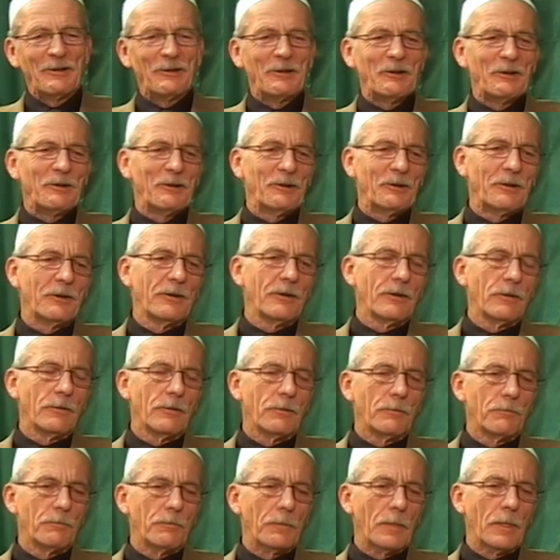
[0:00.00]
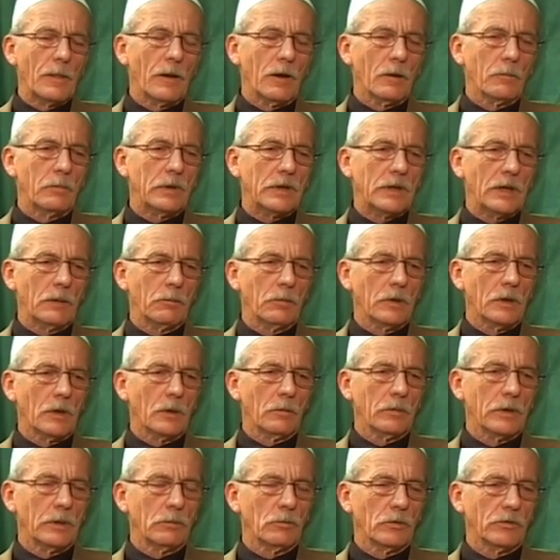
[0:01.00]
I became an
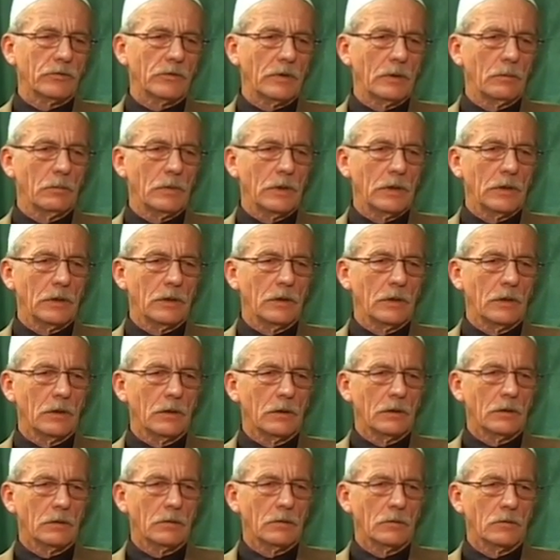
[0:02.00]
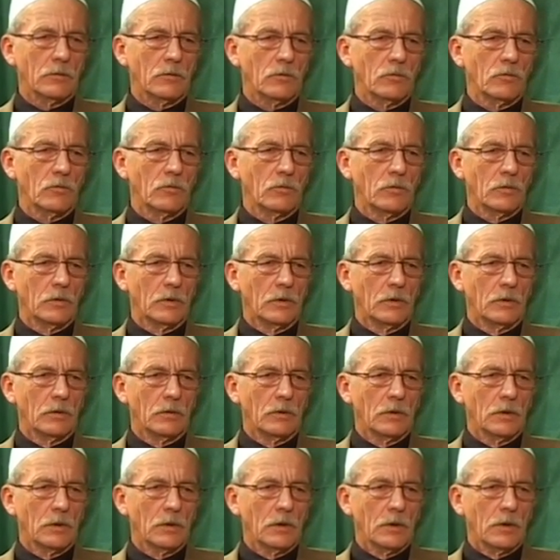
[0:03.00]
Ahmadi Muslim in,
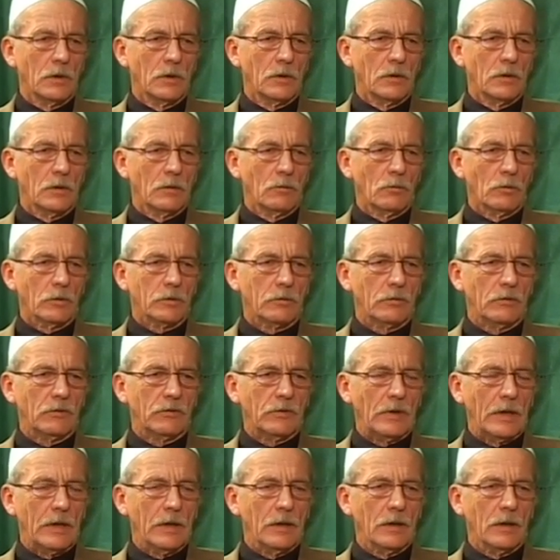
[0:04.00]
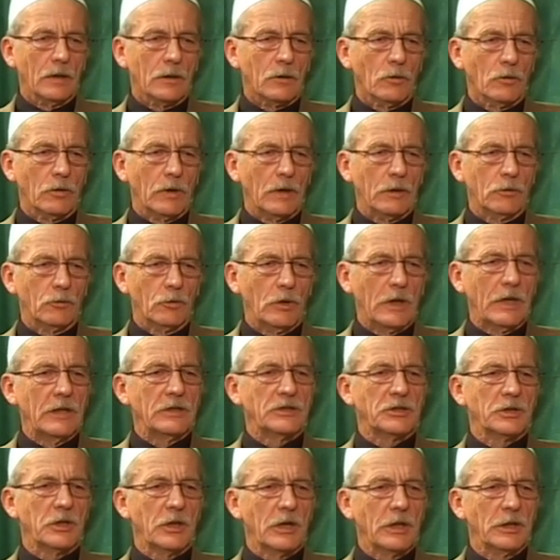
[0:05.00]
what do you say, according to
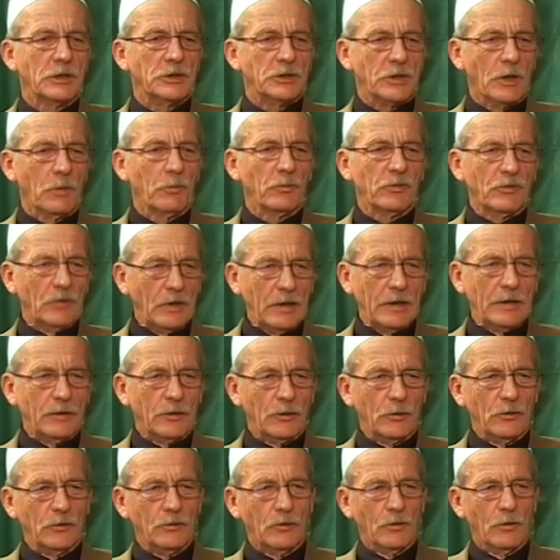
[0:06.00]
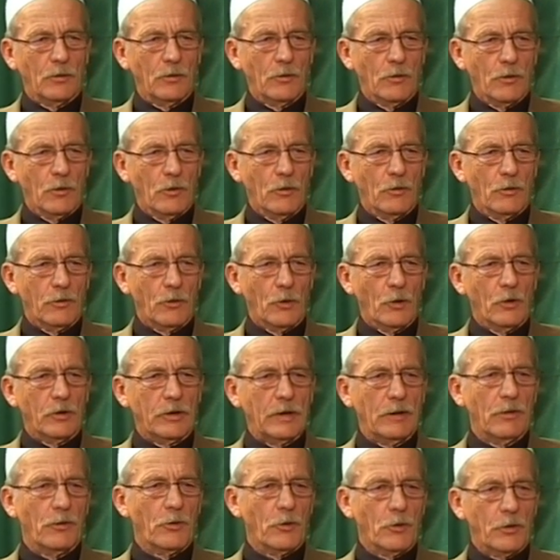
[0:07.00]
Hijri Shamsi, it is
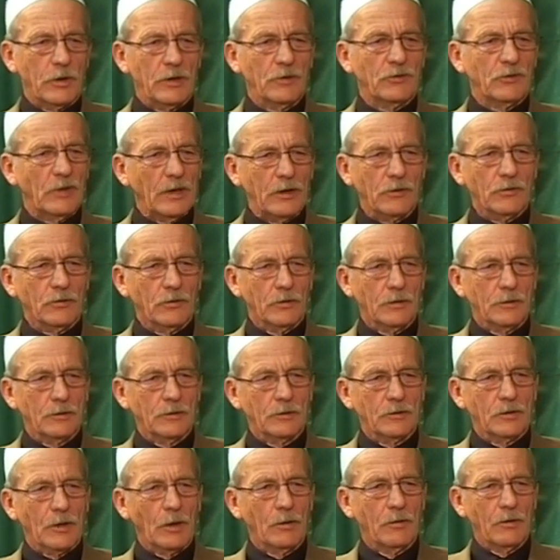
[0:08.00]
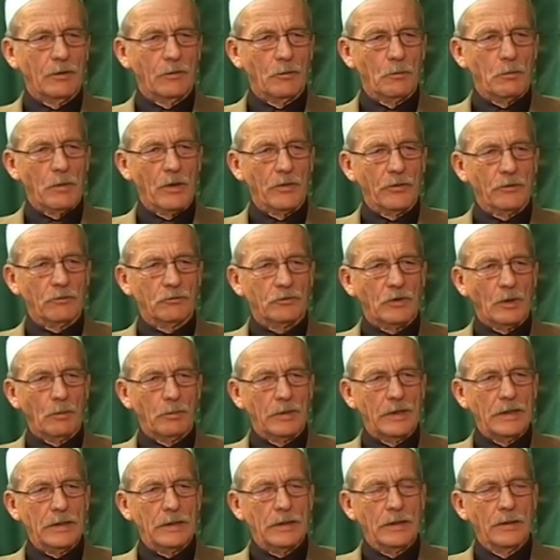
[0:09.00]
1336 in the month of
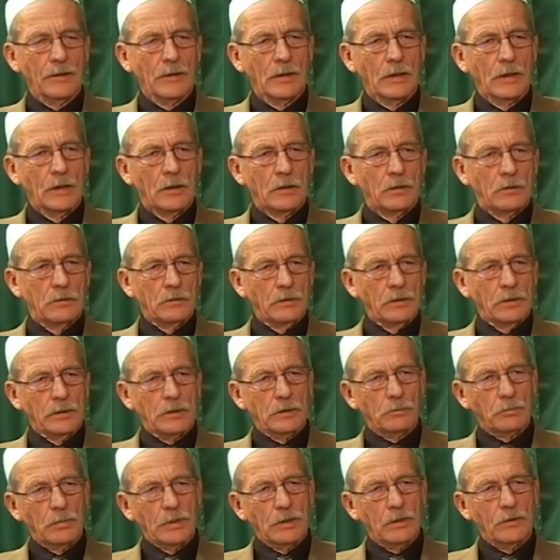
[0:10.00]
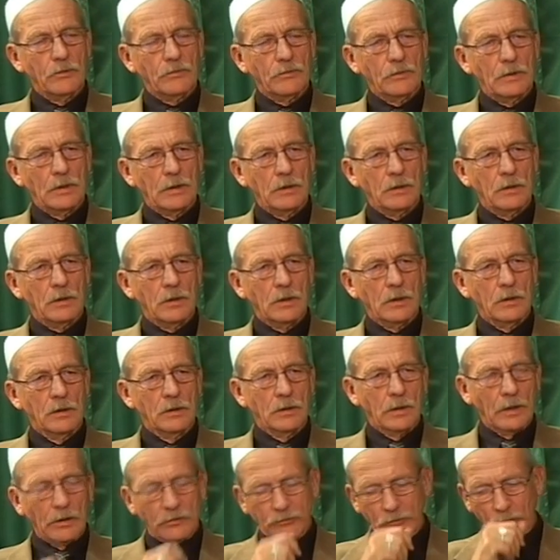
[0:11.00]
Tabligh. It means in,
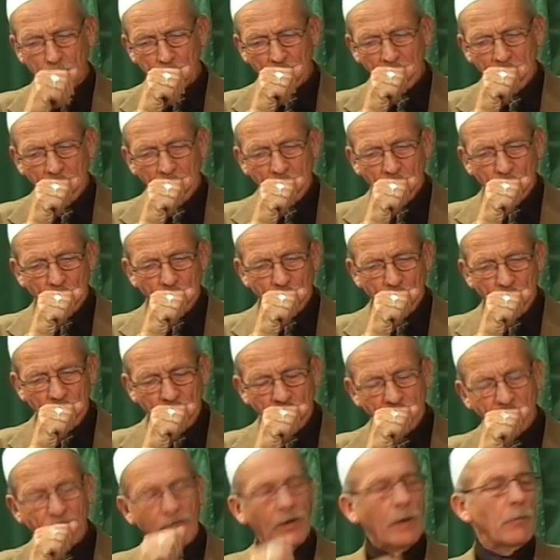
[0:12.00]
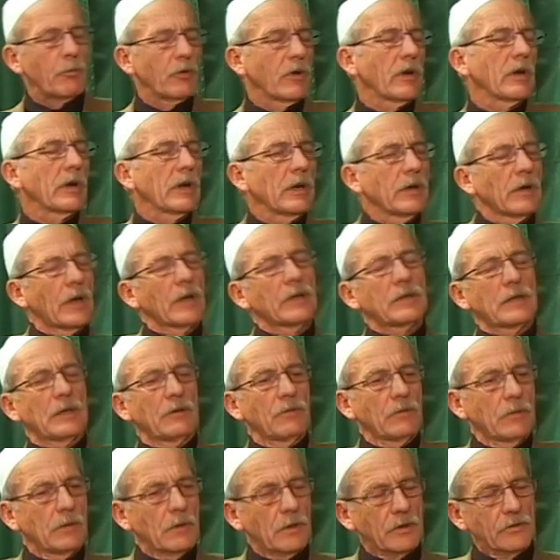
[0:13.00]
February
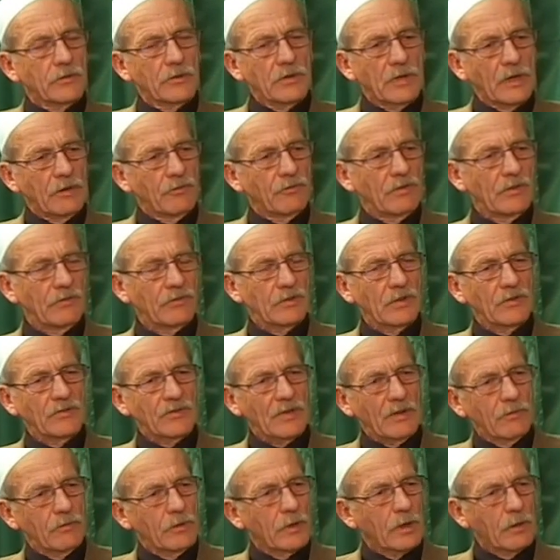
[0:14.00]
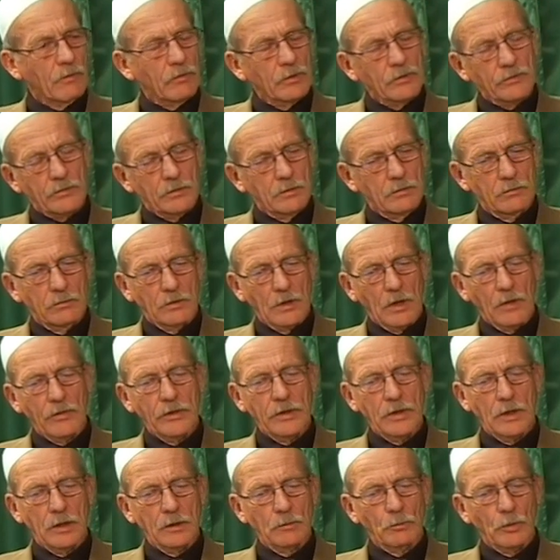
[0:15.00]
1957. I was a rather
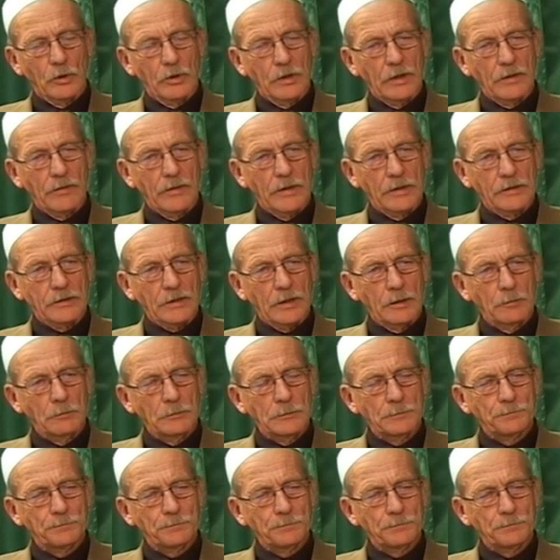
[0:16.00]
young boy at that time.